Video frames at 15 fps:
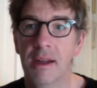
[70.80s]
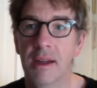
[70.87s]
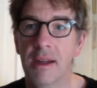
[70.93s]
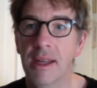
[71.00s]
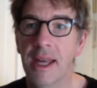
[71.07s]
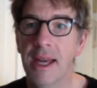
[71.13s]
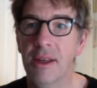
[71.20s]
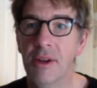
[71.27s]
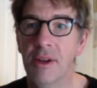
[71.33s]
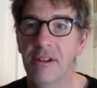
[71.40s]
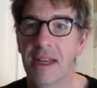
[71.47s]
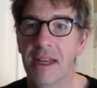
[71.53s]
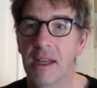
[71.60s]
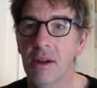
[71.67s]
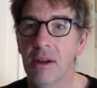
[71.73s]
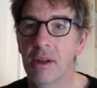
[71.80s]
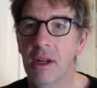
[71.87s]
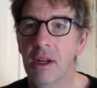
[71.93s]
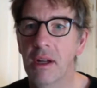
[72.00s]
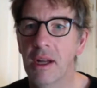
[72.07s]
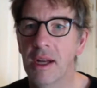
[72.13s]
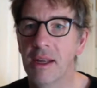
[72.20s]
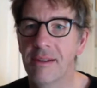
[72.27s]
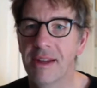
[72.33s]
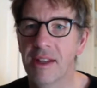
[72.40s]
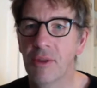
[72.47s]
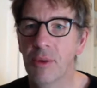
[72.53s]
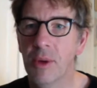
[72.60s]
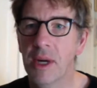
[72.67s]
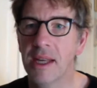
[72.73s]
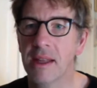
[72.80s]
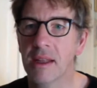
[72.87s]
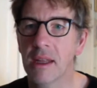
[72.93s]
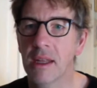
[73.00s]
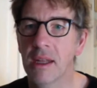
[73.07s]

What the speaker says: Yeah, you're in. Well, you look like you're in twice.